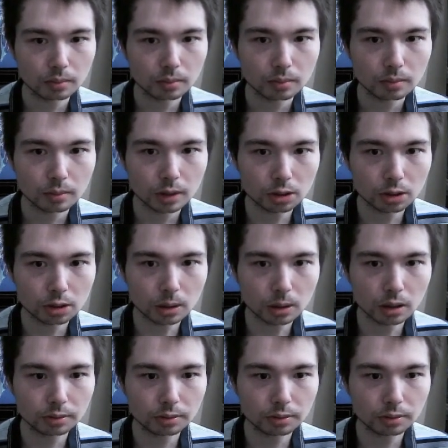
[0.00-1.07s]
That's why
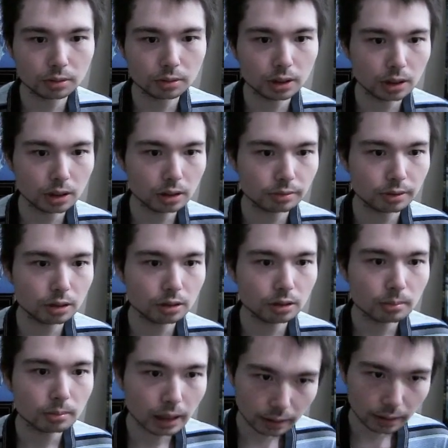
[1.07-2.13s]
after rook takes e3, you
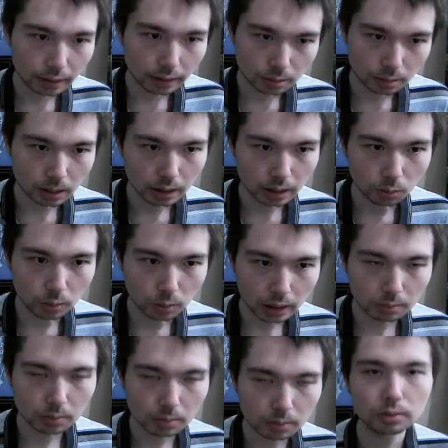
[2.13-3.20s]
might have to play a weird
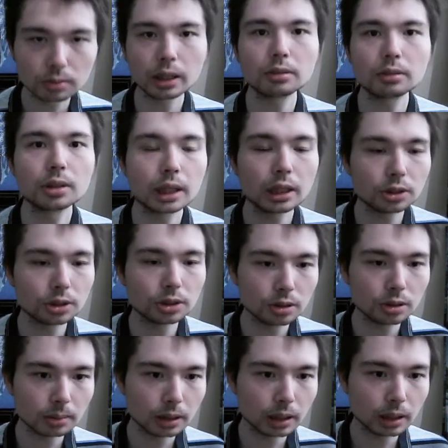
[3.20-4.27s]
move like rook
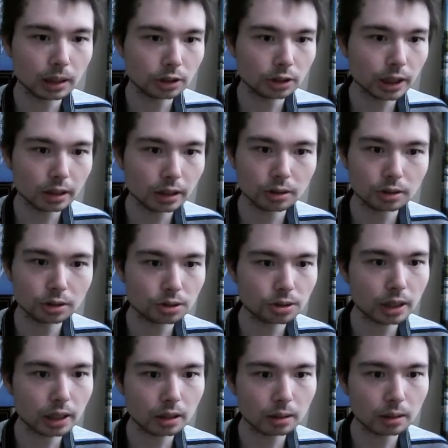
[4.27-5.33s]
h2, but then check, you can just
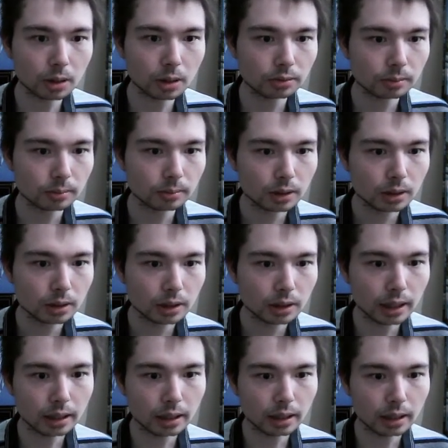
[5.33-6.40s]
take him off.
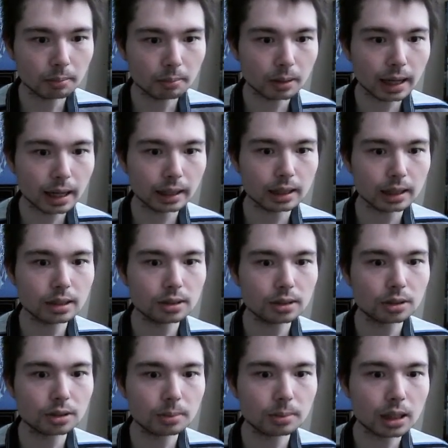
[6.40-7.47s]
And then black is
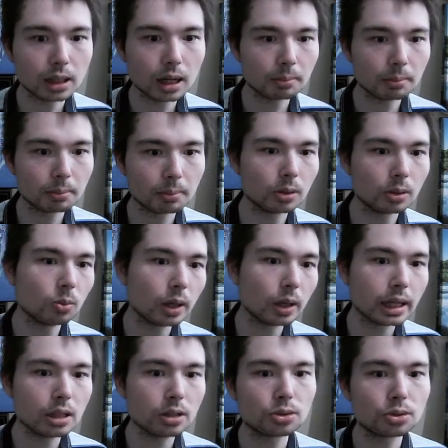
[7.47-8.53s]
going to be up
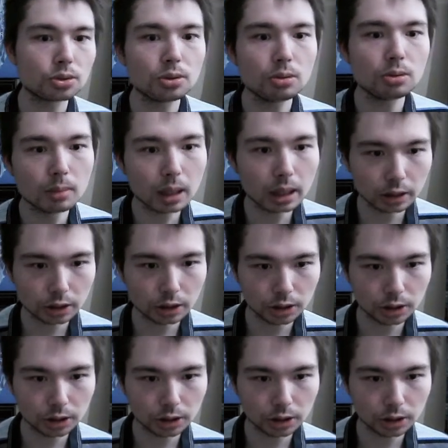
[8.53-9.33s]
way too much.